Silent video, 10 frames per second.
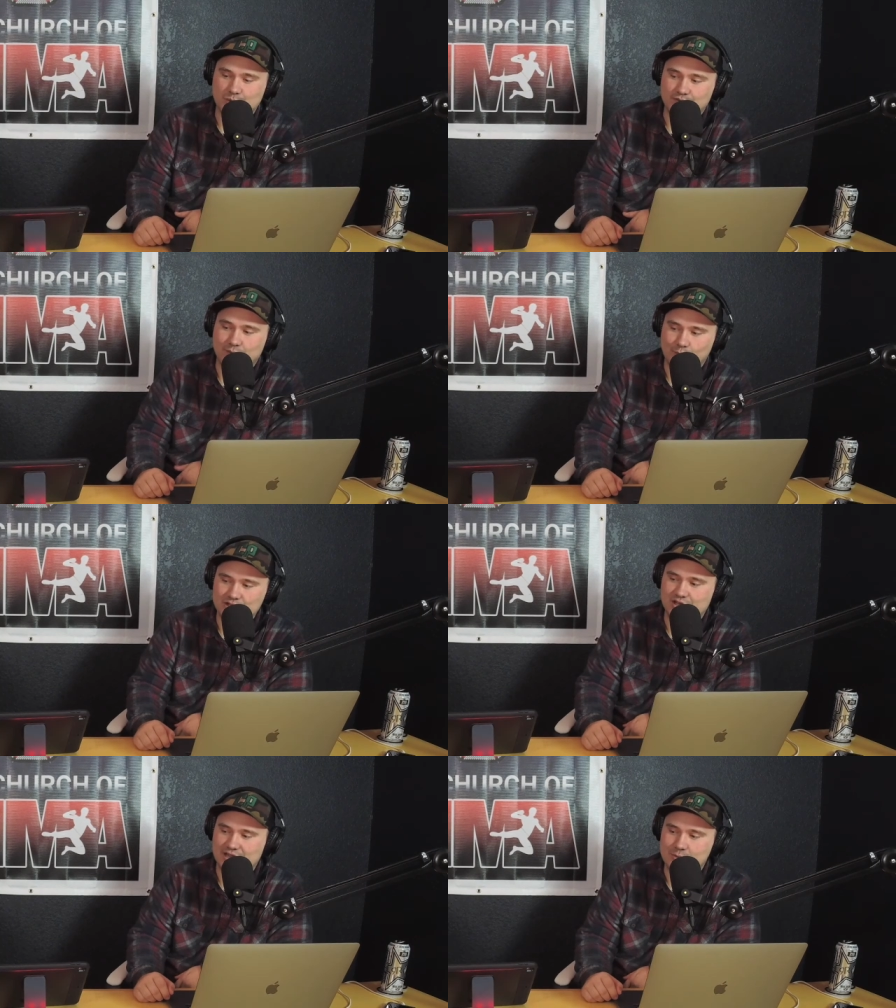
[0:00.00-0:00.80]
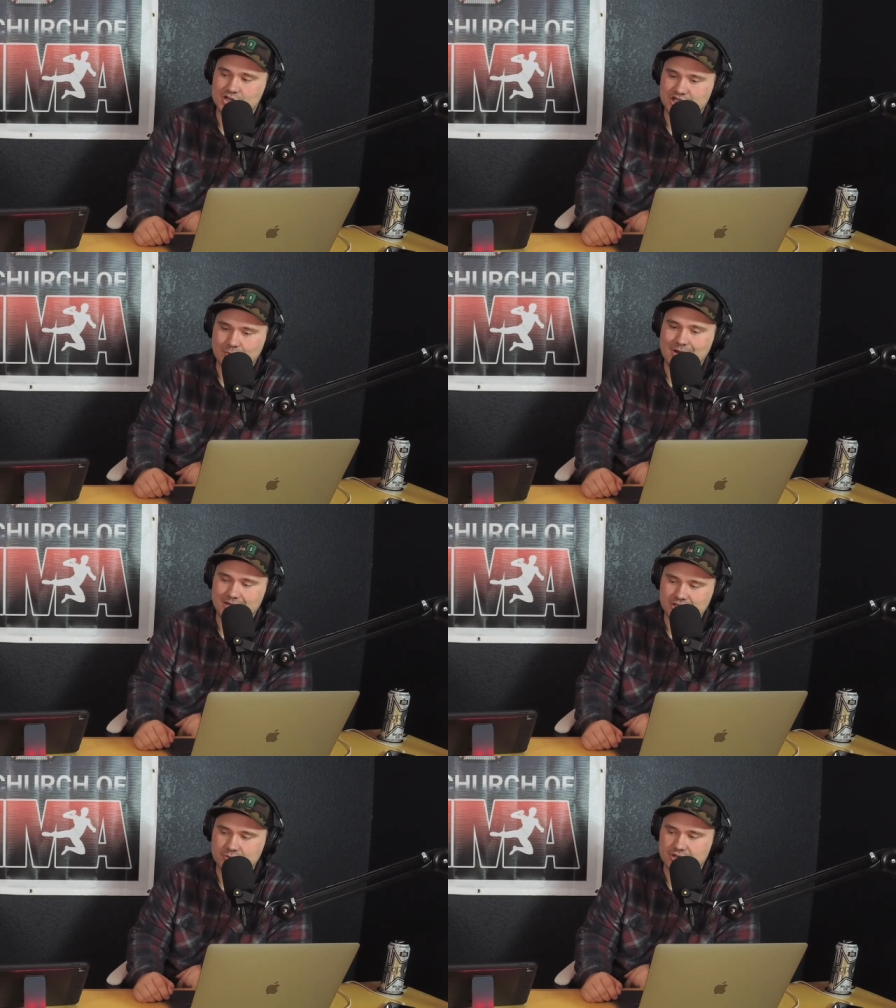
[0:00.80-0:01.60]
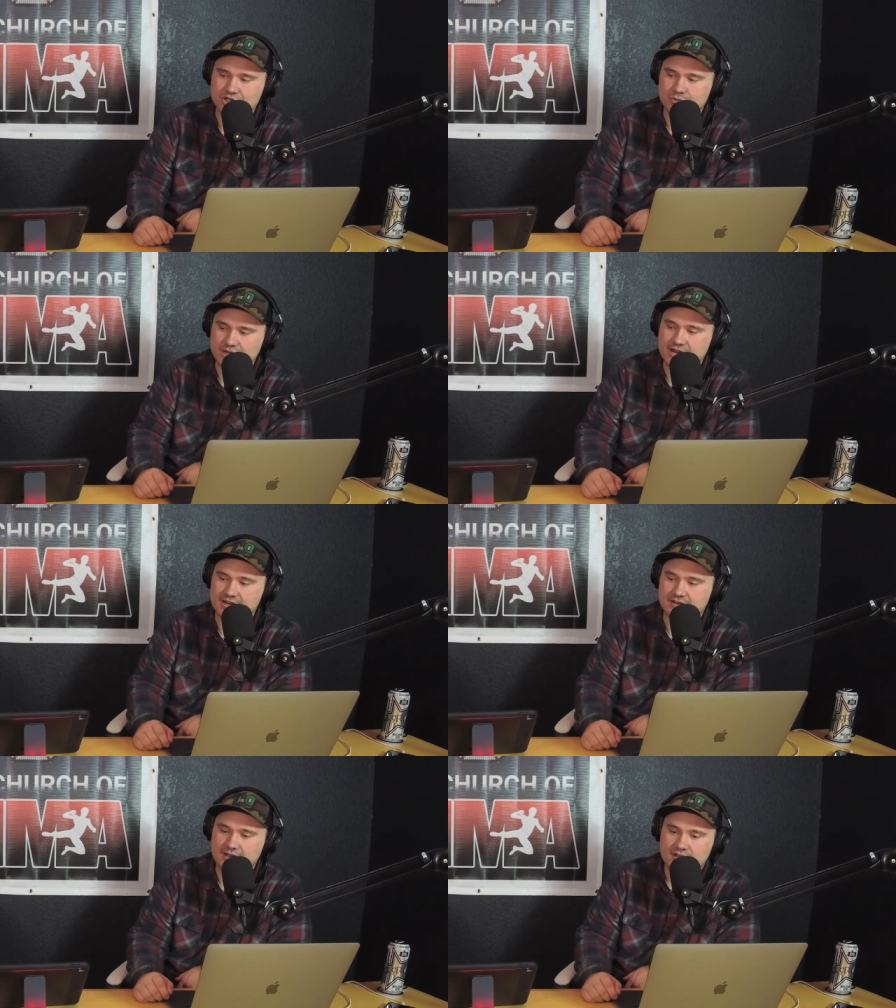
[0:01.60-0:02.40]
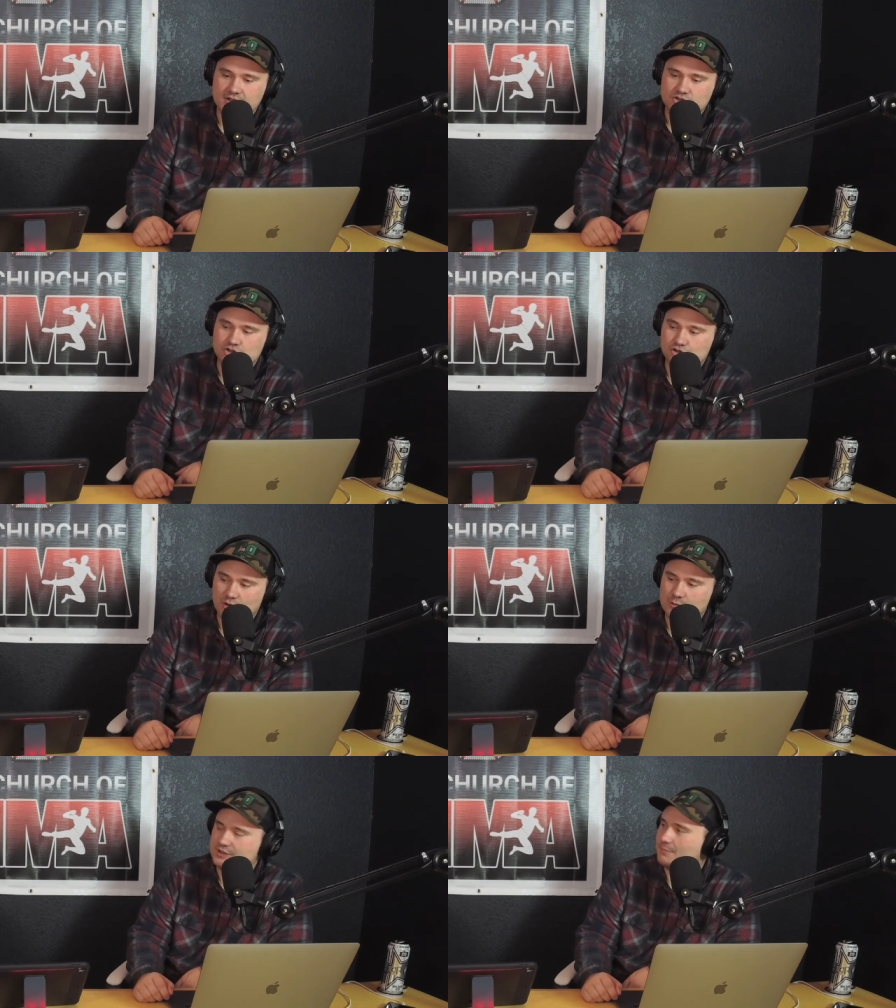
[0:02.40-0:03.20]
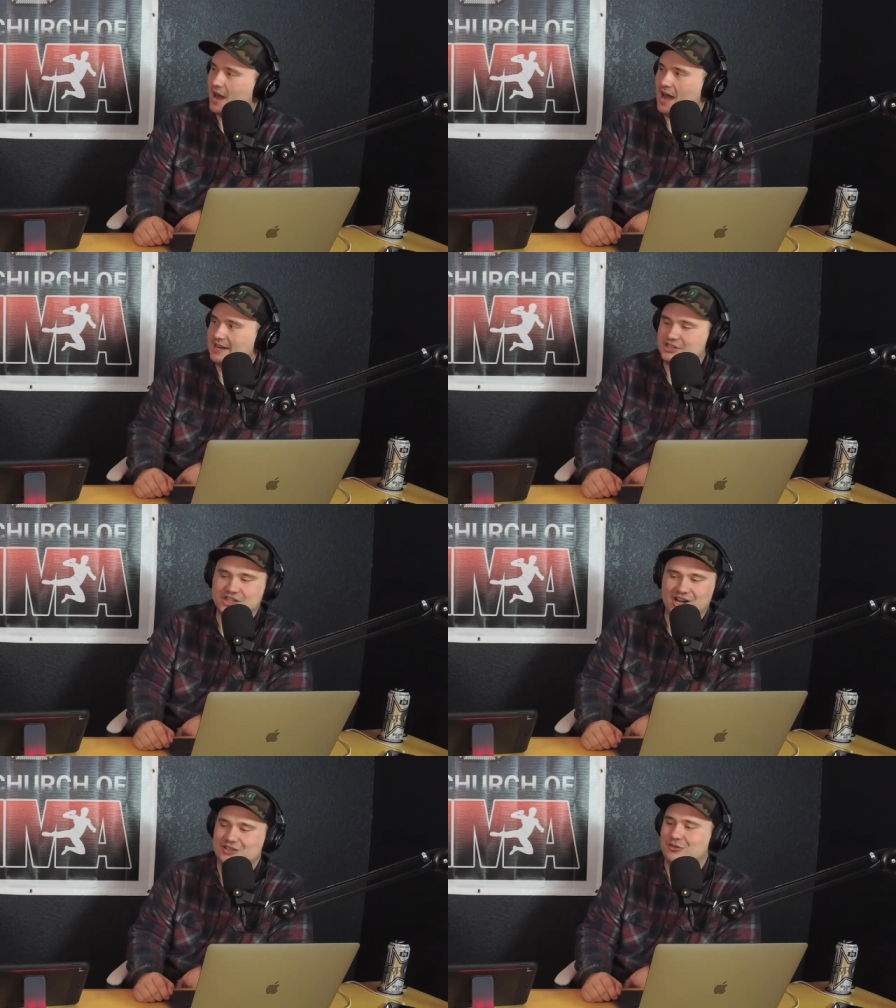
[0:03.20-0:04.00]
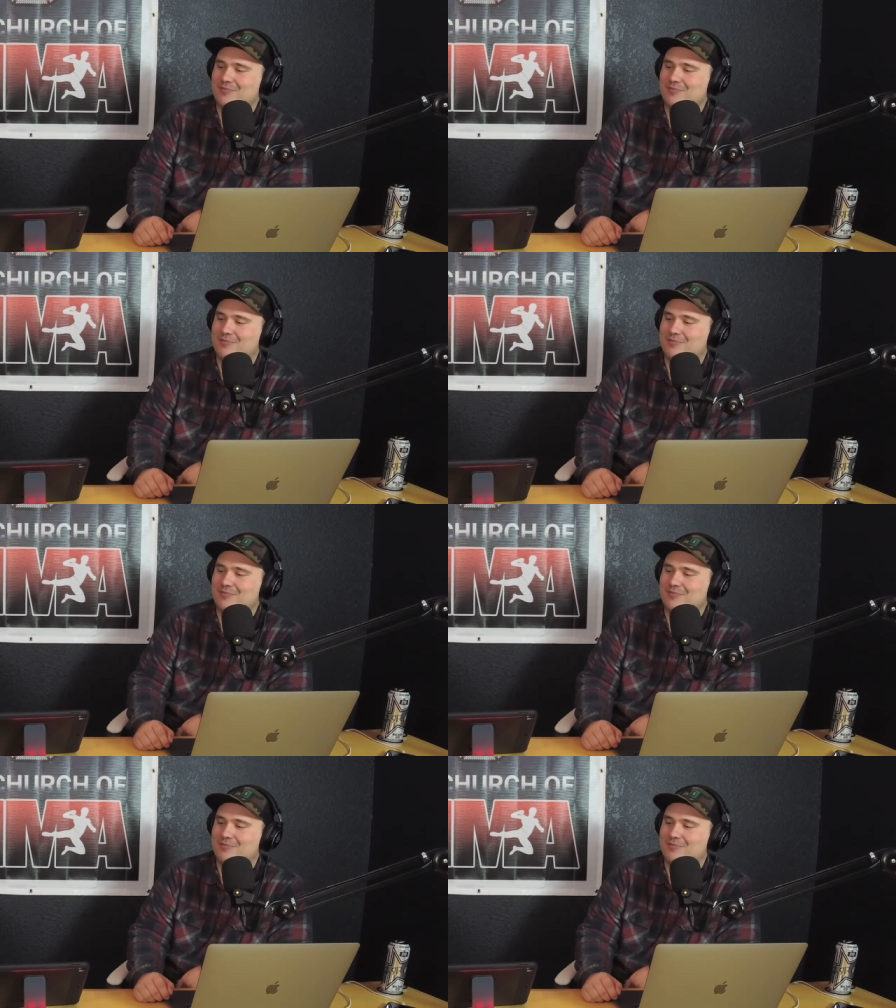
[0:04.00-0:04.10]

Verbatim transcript: unfortunately when she went into it, she was getting struck with the body shots from